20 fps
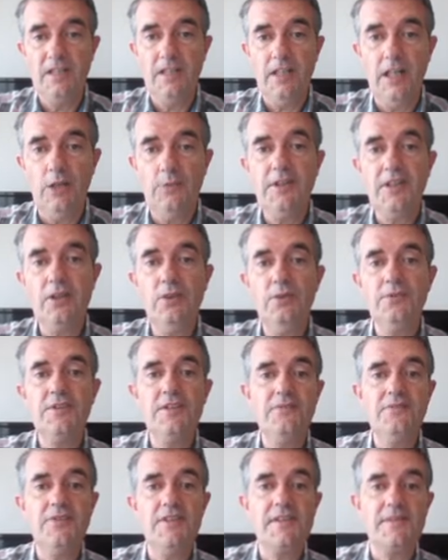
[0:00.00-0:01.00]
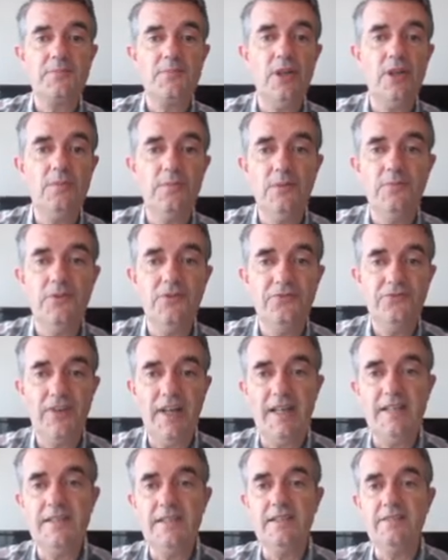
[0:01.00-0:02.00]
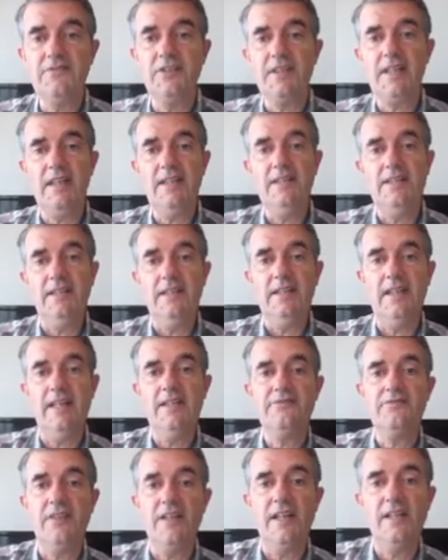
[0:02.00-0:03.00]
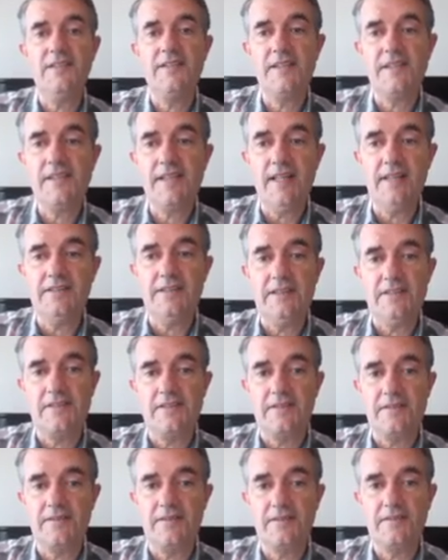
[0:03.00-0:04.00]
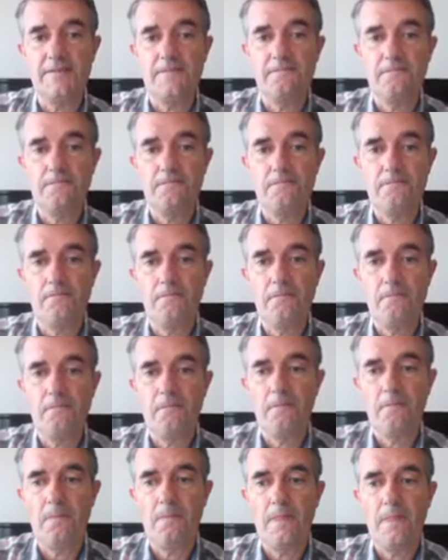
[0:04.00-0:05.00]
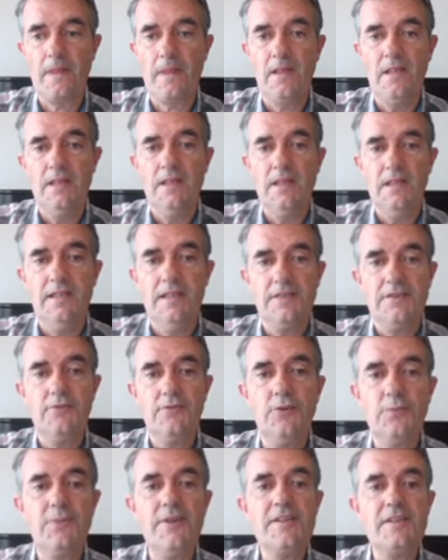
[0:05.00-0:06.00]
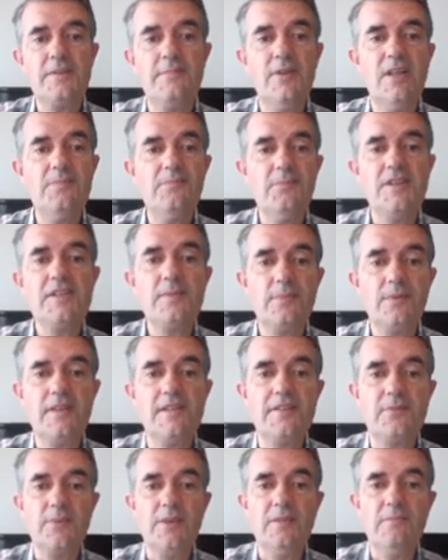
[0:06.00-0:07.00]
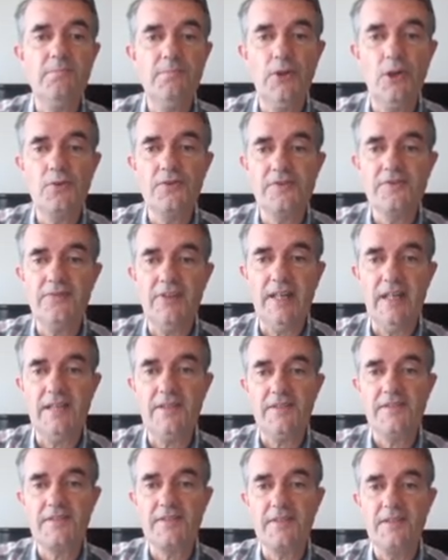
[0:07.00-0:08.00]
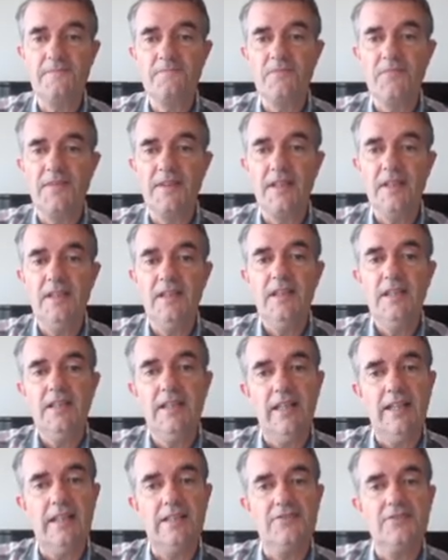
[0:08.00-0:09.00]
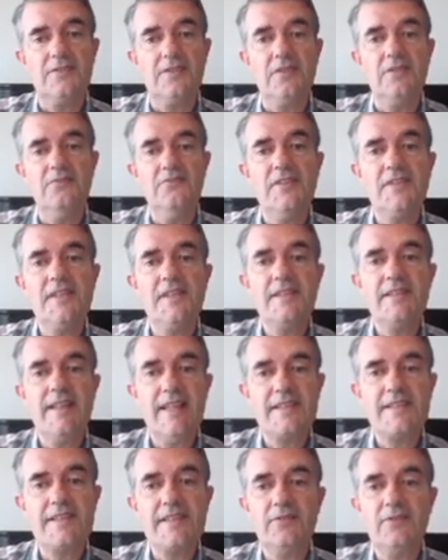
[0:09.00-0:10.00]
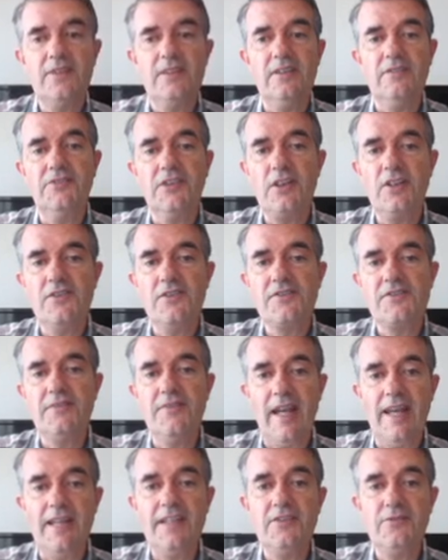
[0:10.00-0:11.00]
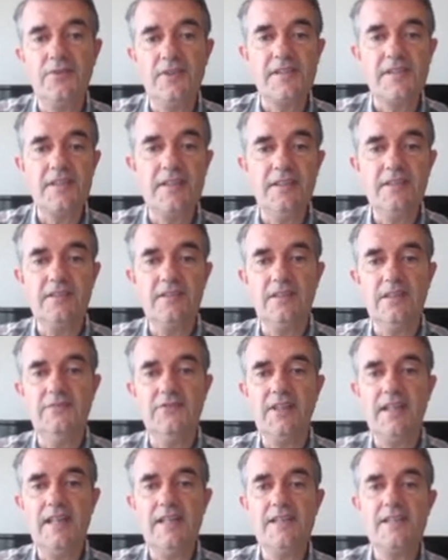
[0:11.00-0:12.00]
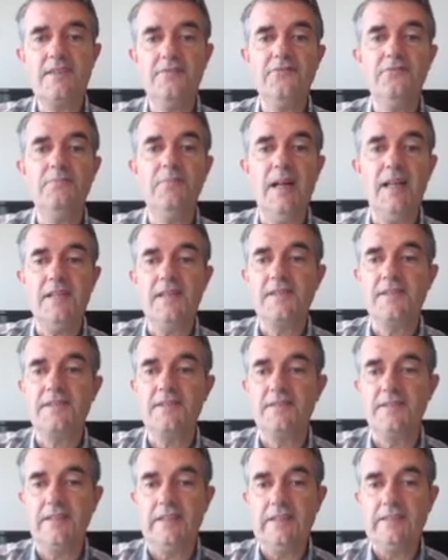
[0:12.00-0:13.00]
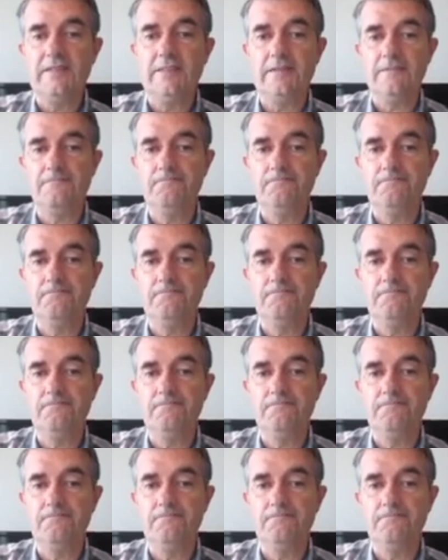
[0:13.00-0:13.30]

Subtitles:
And we coded this problem of finding the KDNF as a SAT instance. So the main principle is we impose fairness, and this is necessarily at the cost of accuracy in the case of biased data.